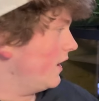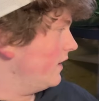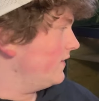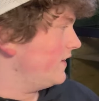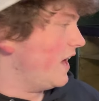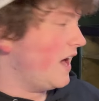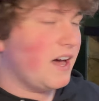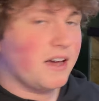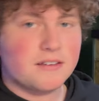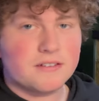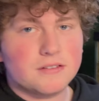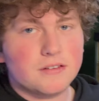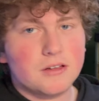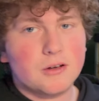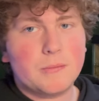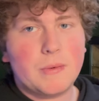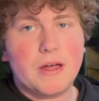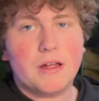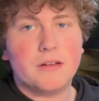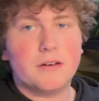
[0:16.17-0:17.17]
got the
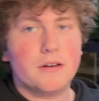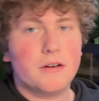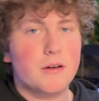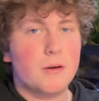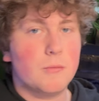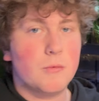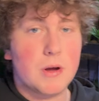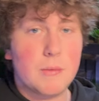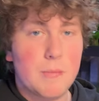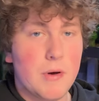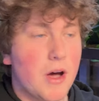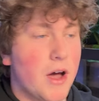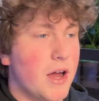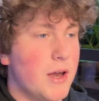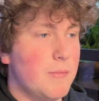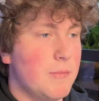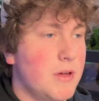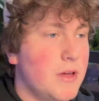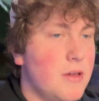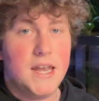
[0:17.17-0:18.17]
Axolotl Paludarium right
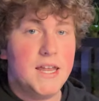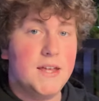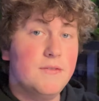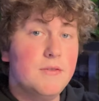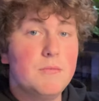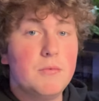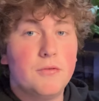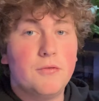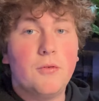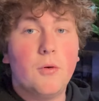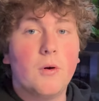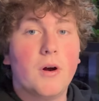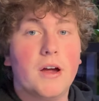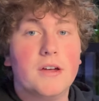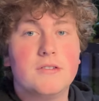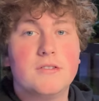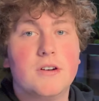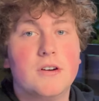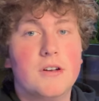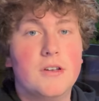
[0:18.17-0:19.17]
behind me. And even before I
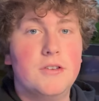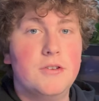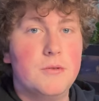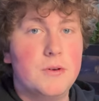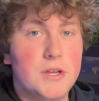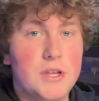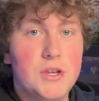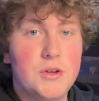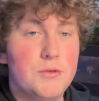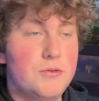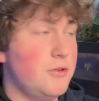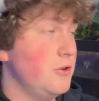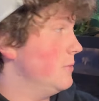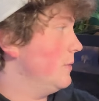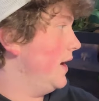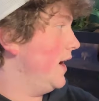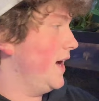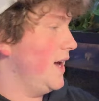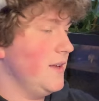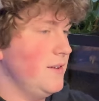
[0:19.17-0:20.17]
started doing
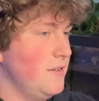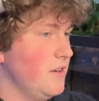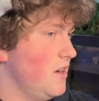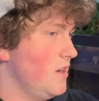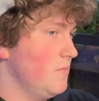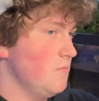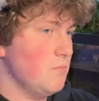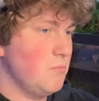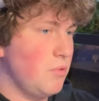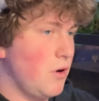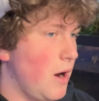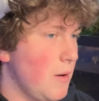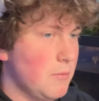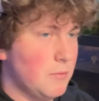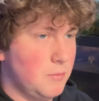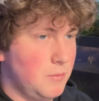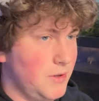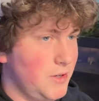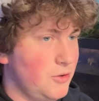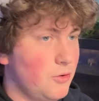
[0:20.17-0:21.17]
YouTube, I had done
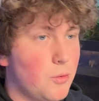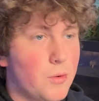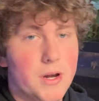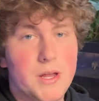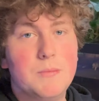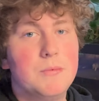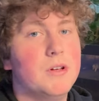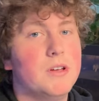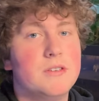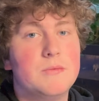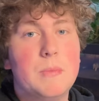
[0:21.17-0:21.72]
probably 20 plus